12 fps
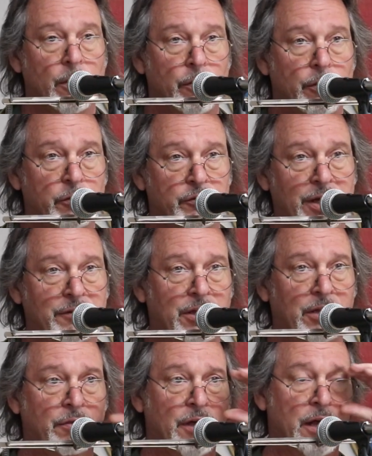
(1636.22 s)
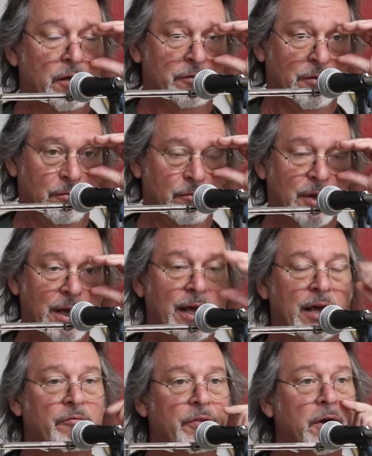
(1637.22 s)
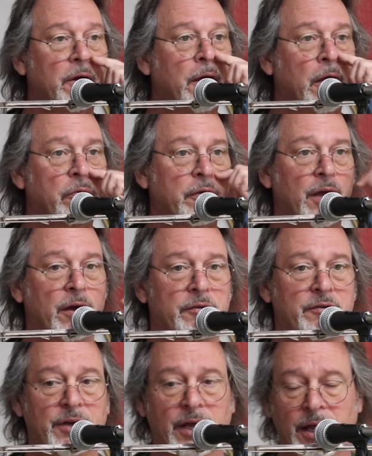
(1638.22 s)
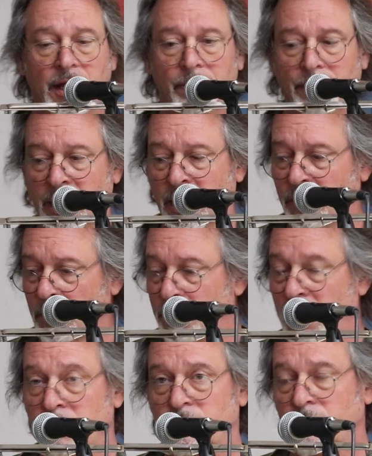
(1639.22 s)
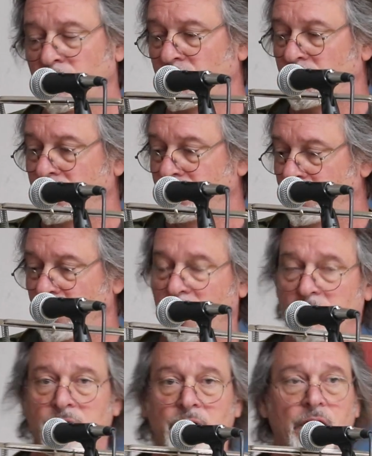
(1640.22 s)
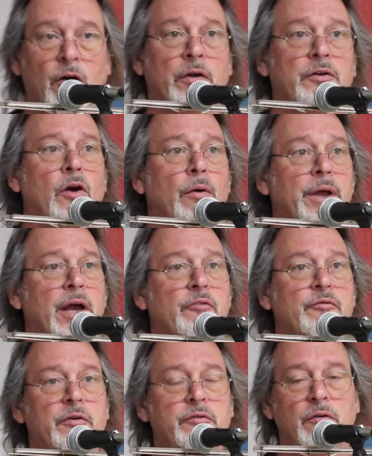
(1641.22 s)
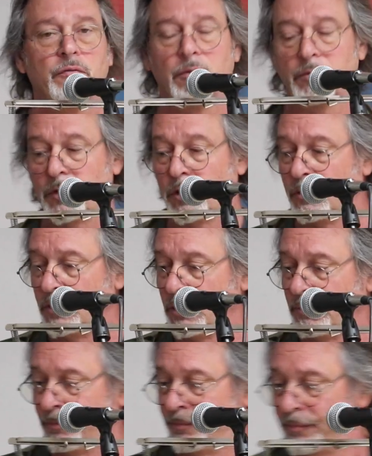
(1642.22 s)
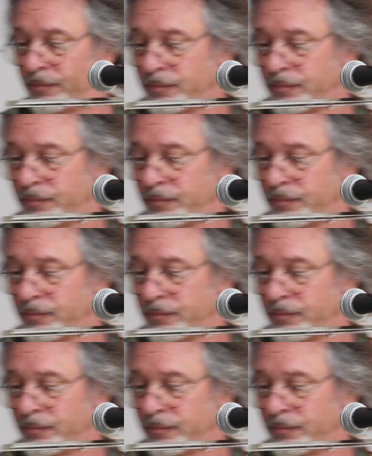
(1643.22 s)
Those 18,000, they have their health care today and their pensions, thanks to the ongoing efforts of the union.